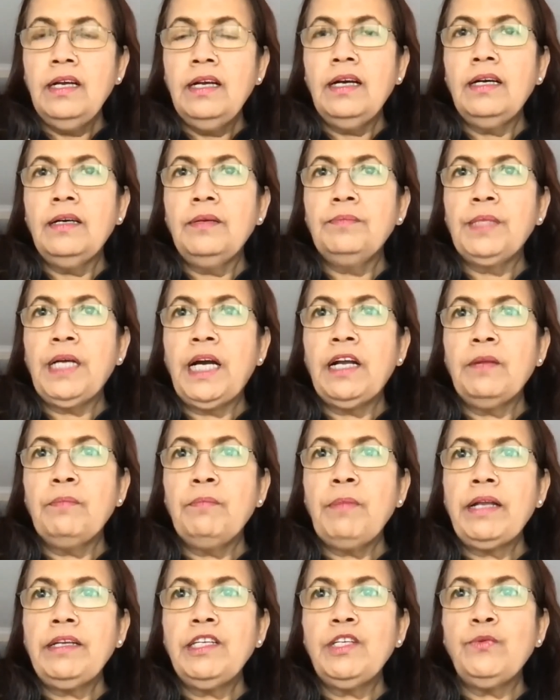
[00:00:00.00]

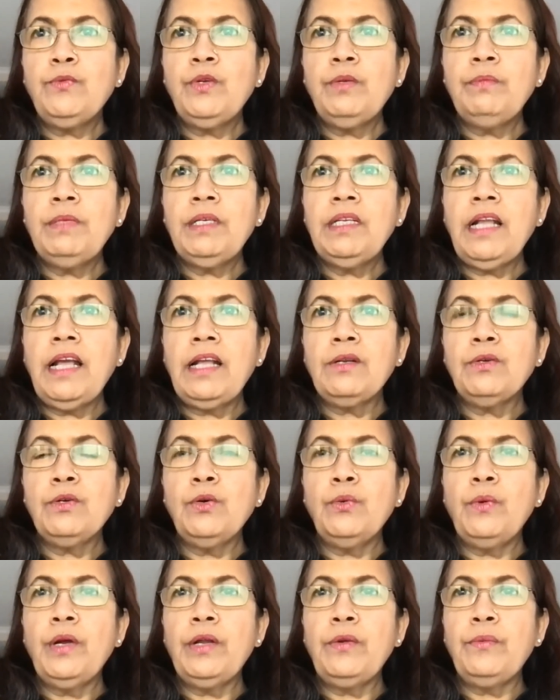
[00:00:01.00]
unmarried women, and who
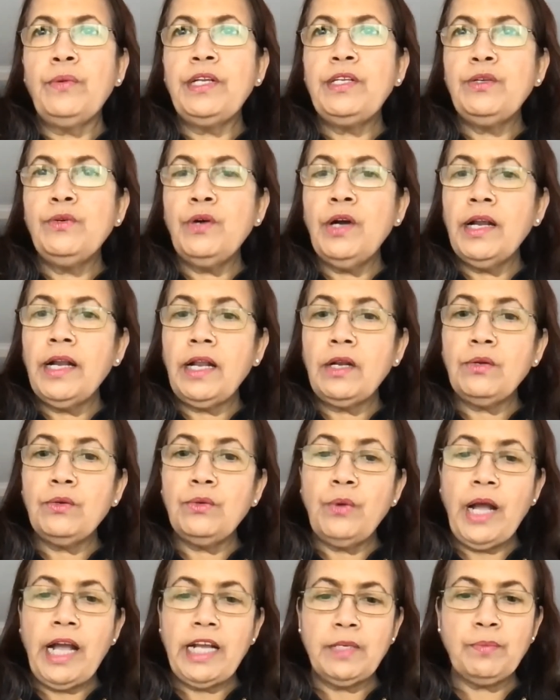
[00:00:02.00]
were widower and who
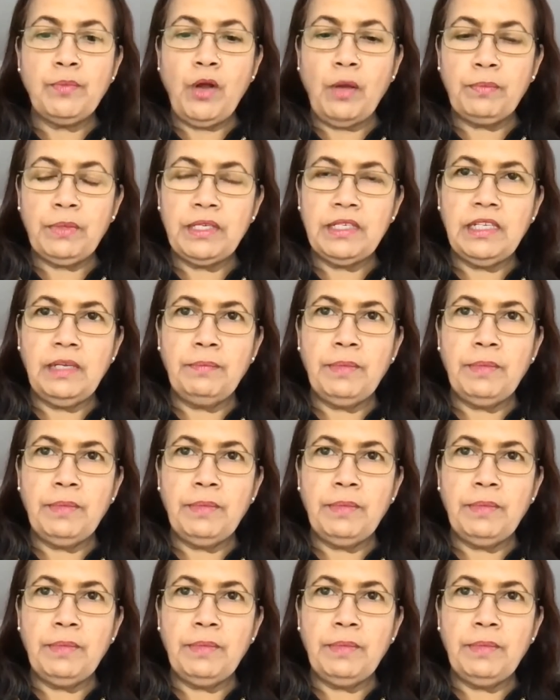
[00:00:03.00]
had property,